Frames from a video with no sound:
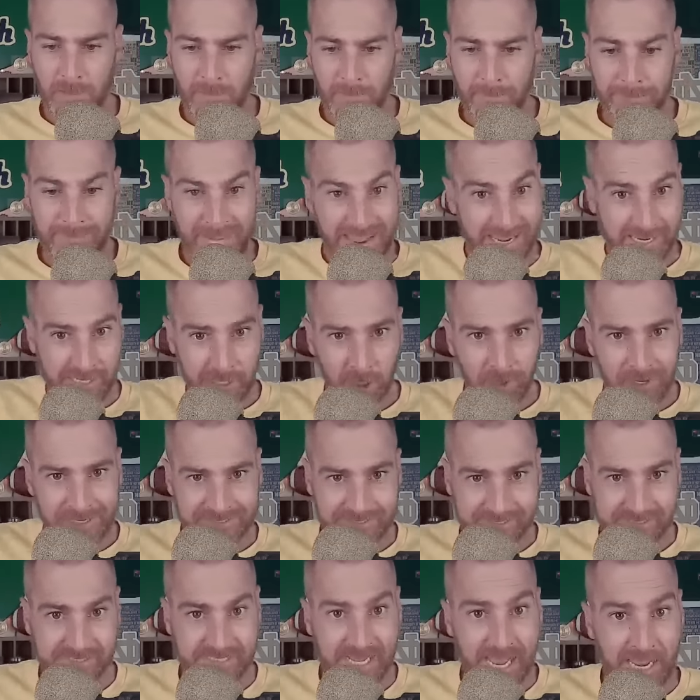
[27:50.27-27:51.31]
Mayer,
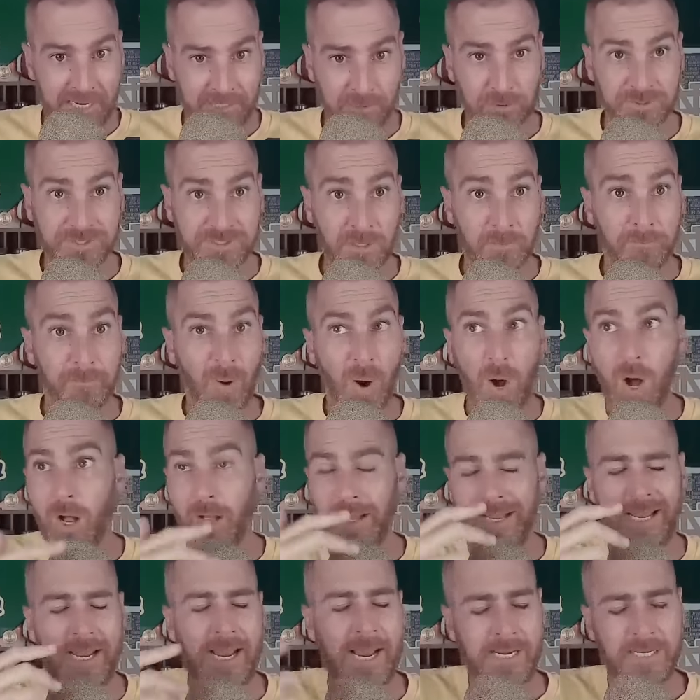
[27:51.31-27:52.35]
and Styles the ball
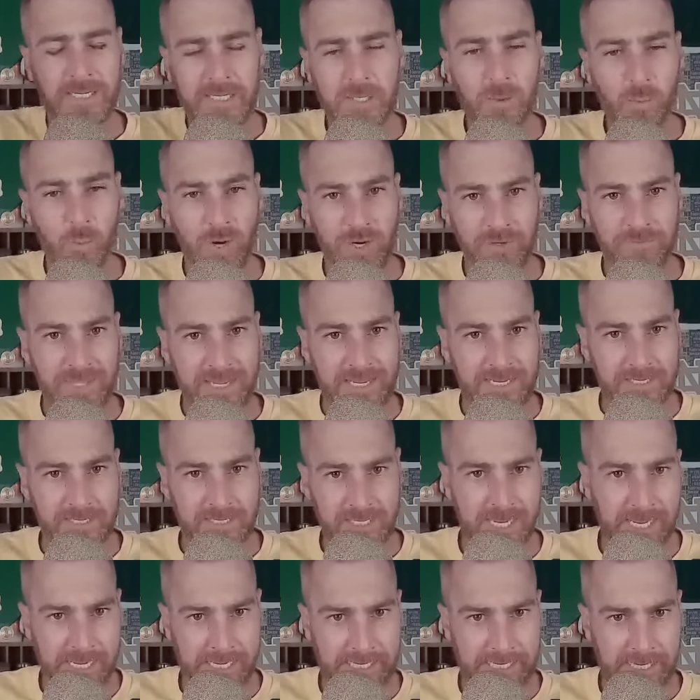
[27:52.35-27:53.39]
anywhere they
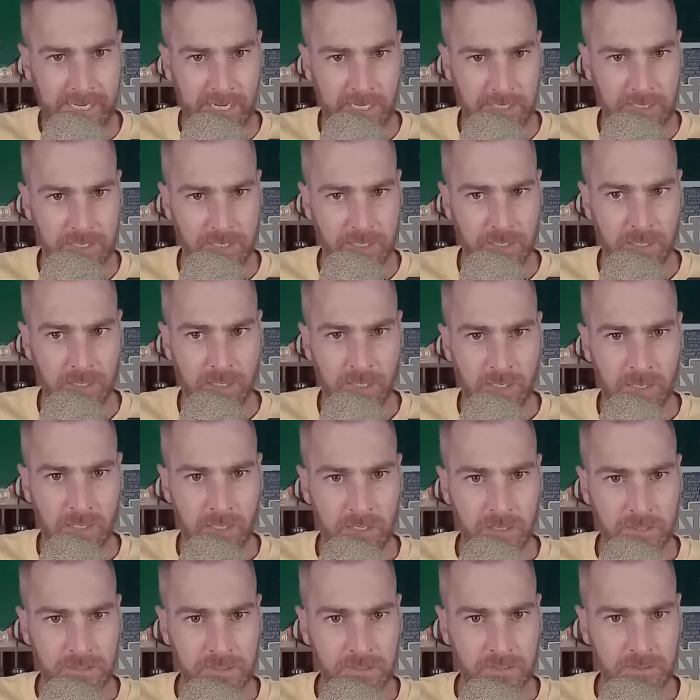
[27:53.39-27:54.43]
can.
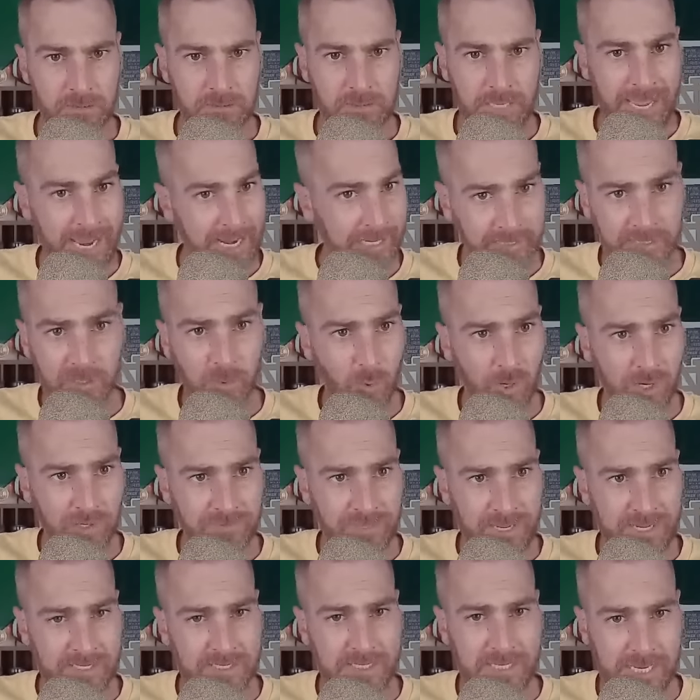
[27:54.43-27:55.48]
Anywhere
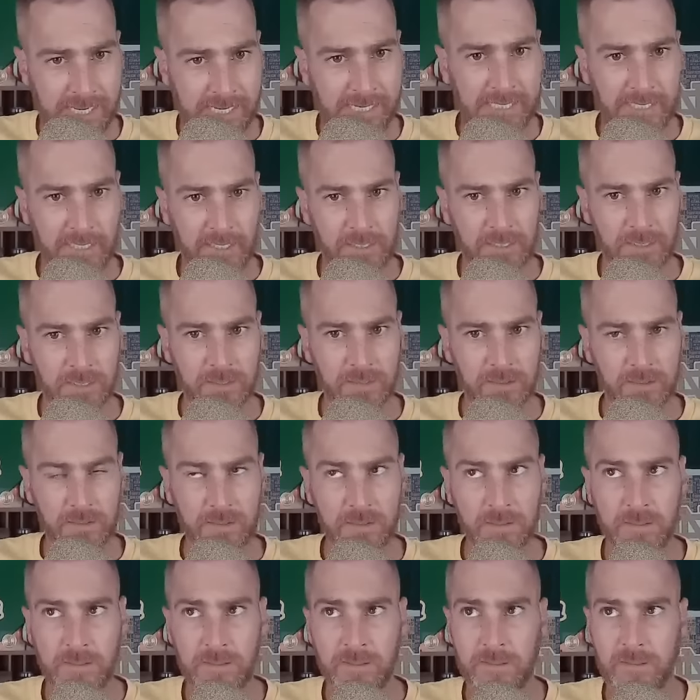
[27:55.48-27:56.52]
they can.
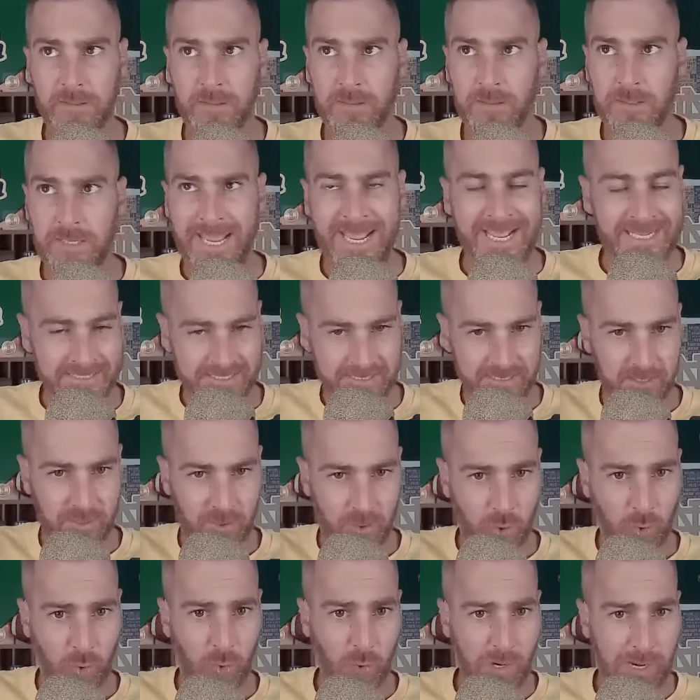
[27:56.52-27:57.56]
It's
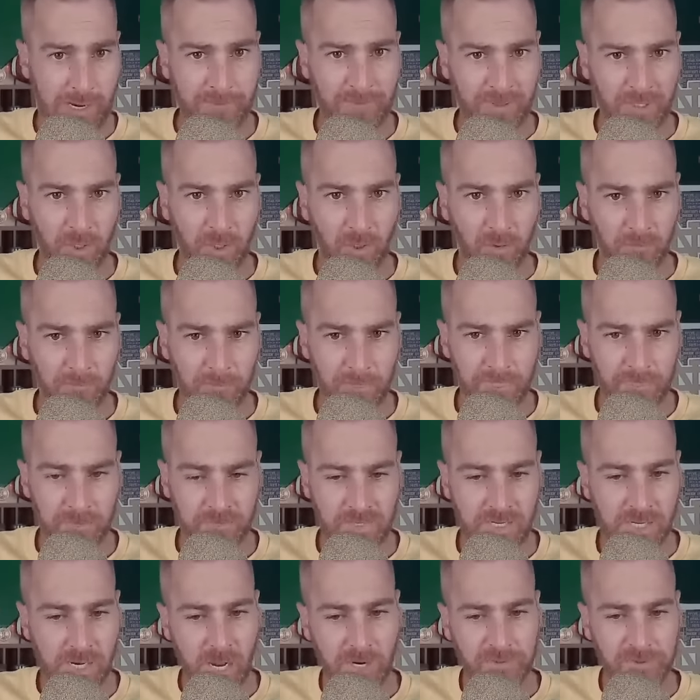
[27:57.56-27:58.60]
criminal,
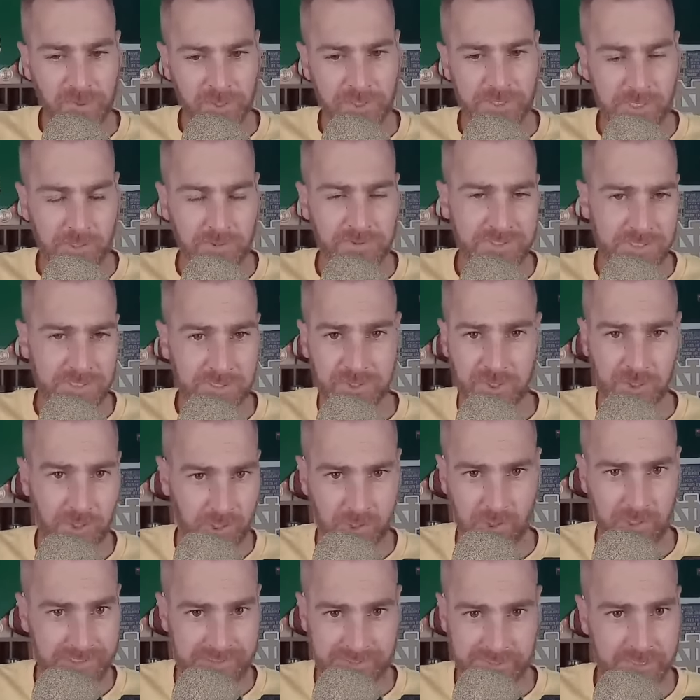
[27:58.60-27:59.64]
the underusage of
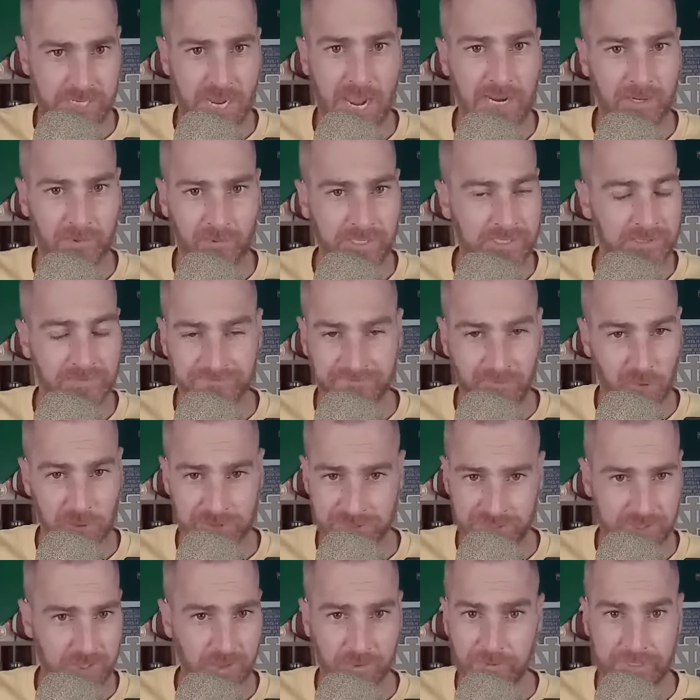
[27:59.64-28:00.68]
Chris Tyree the
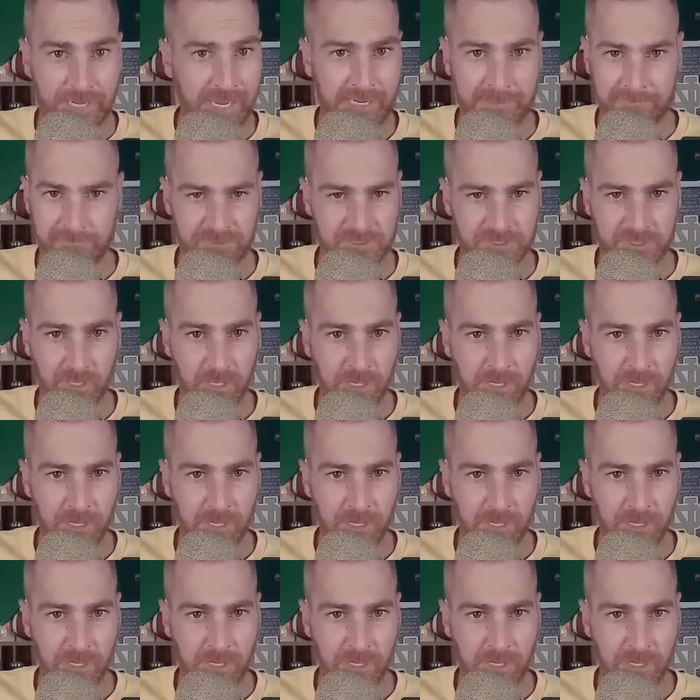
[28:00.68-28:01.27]
first 2 games.